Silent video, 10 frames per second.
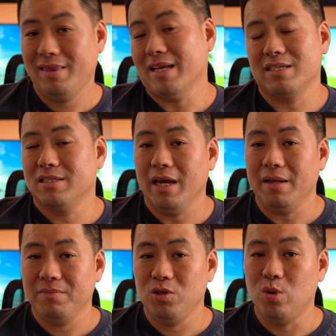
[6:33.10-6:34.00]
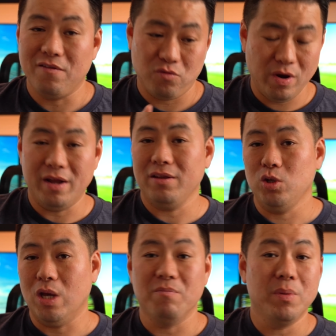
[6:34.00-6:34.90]
That's insane. You have rent,
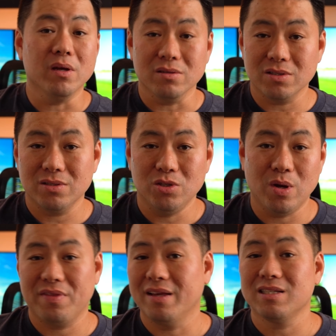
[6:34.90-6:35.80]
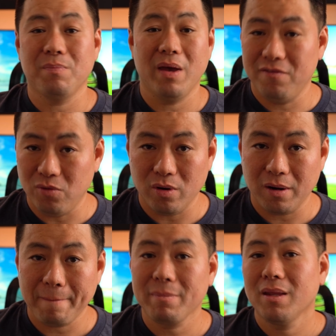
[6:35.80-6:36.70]
you have bills, you have things to pay for.
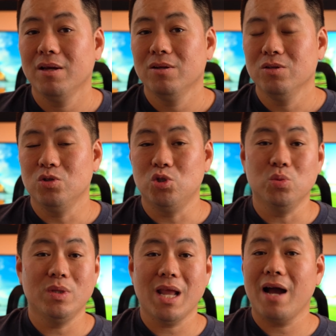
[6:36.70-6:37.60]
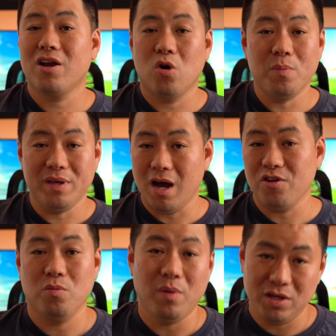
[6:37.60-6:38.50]
Do not go beyond
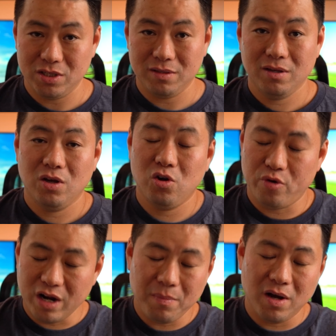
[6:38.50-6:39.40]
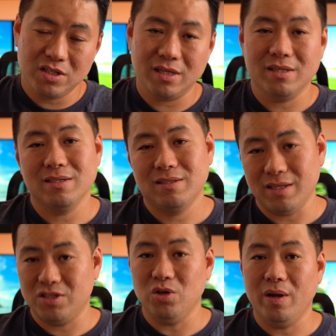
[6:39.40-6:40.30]
your budget. Create a budget,
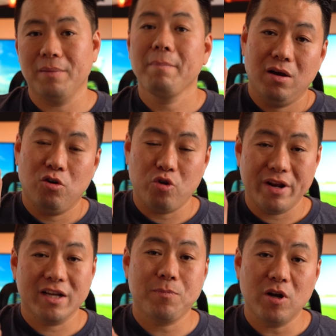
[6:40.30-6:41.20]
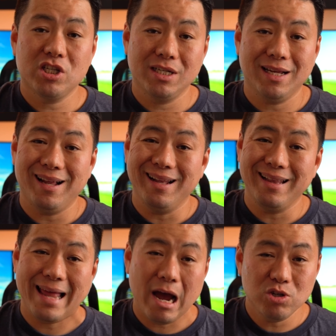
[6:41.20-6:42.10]
stick to it. Creating a spreadsheet
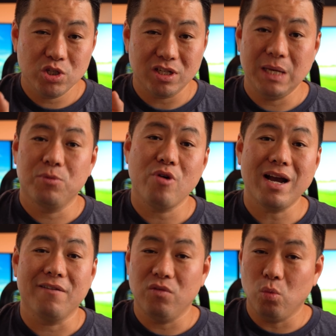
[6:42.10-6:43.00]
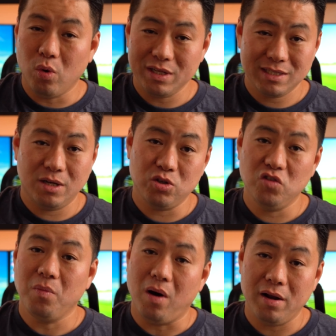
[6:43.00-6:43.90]
allows you to keep track of what sneakers
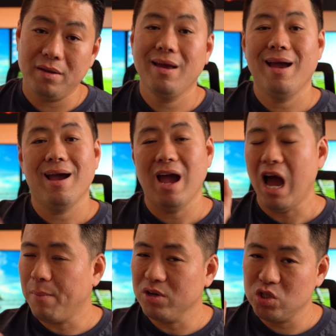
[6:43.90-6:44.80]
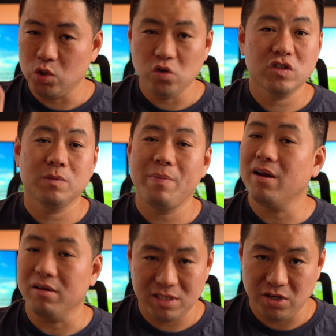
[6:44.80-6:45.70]
you've bought, how much you spent
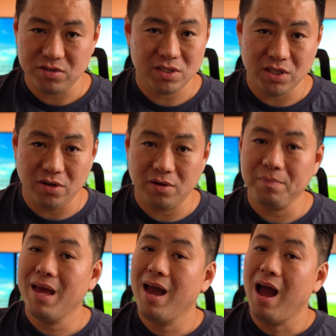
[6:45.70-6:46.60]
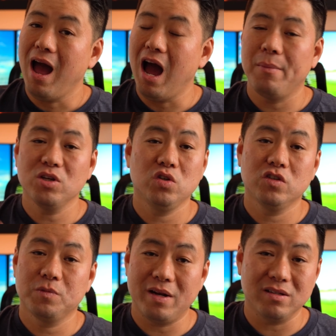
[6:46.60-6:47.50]
on sneakers this year, how much you
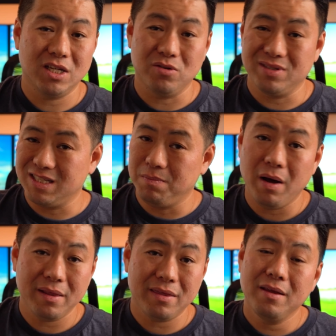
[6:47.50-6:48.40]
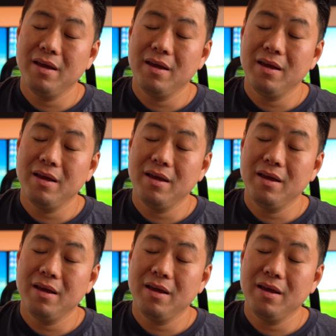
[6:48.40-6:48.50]
spent on sneakers this month,